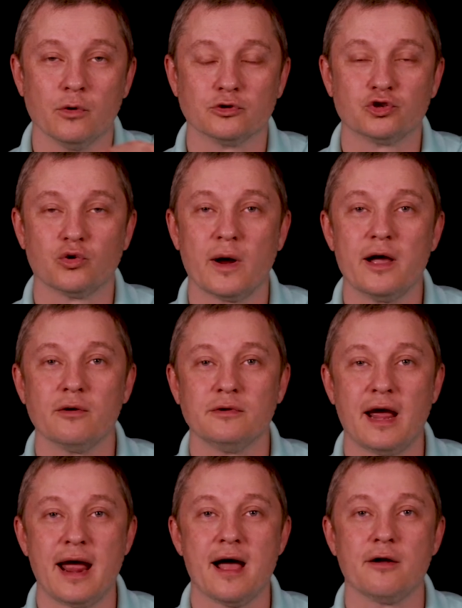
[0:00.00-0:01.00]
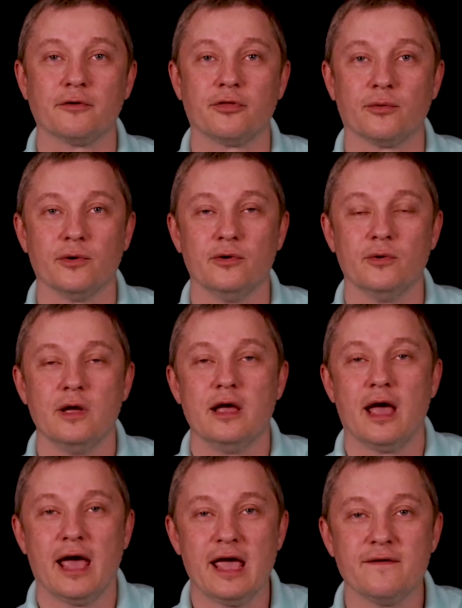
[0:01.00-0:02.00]
will trail down through
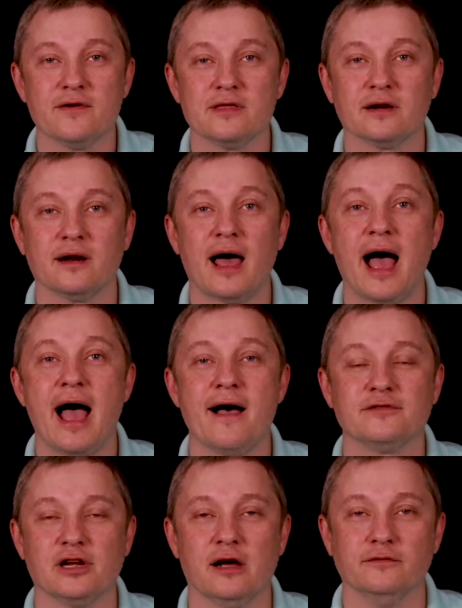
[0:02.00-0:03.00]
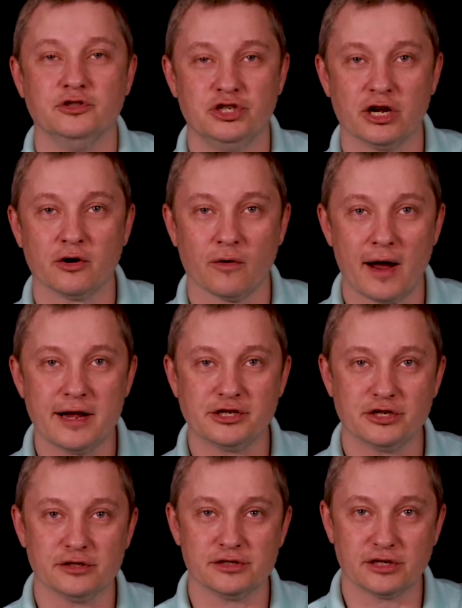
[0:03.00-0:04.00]
even the lives of
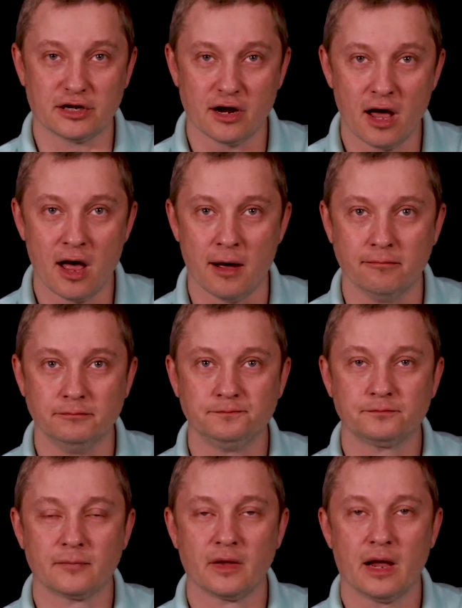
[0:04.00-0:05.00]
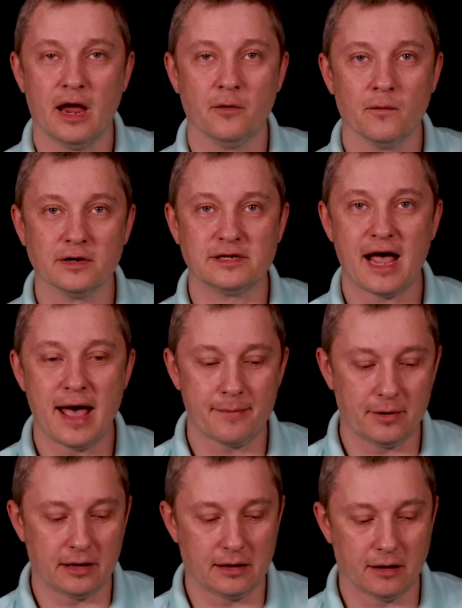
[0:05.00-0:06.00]
generations to come in what's
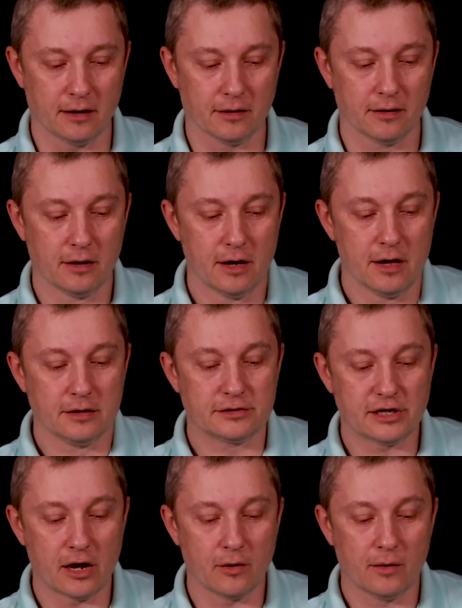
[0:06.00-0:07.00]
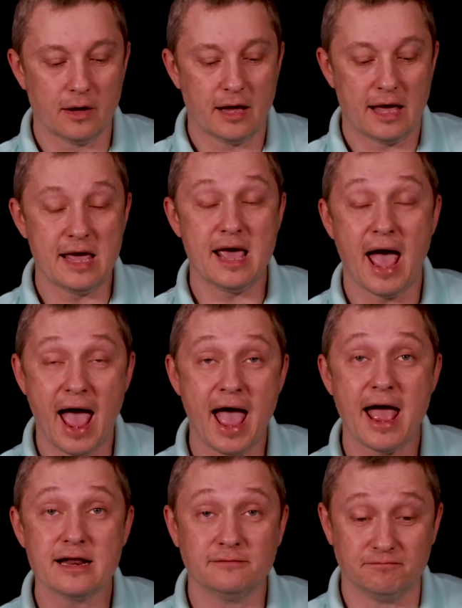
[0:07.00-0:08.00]
happening here. So he
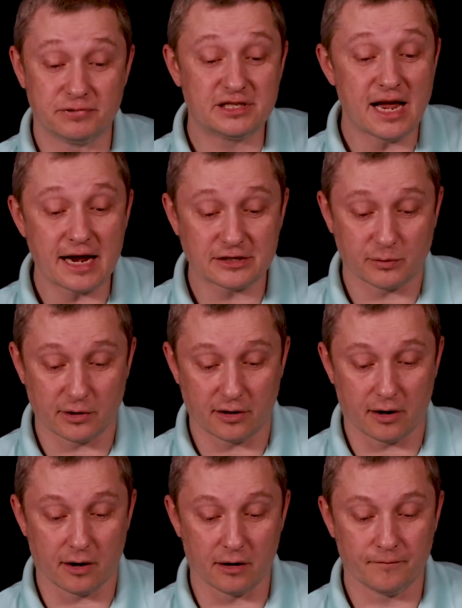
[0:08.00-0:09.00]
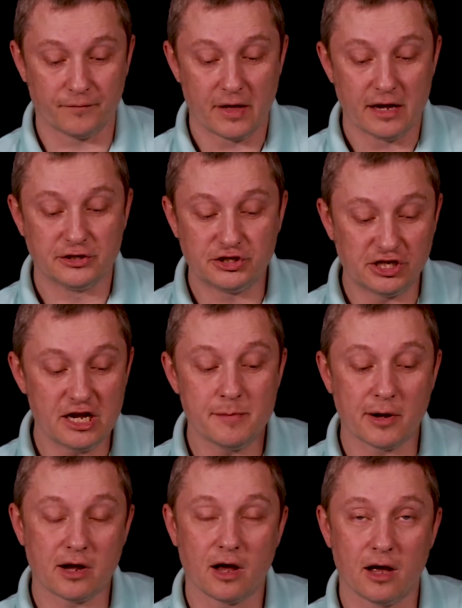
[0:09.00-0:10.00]
had sex with her. She
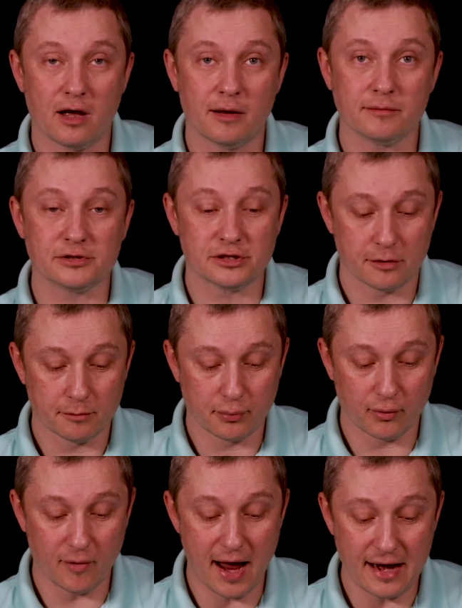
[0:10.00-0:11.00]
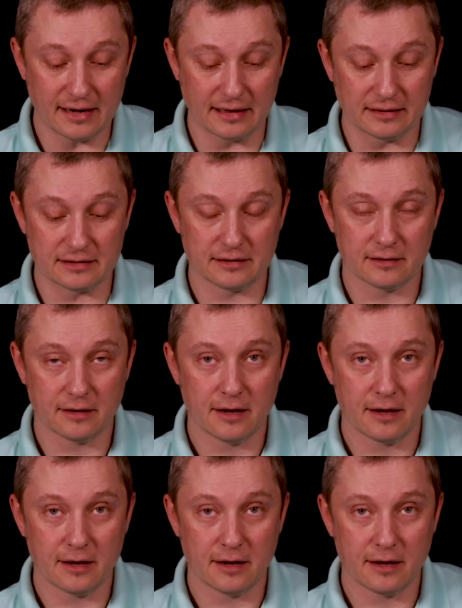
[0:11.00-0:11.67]
becomes pregnant.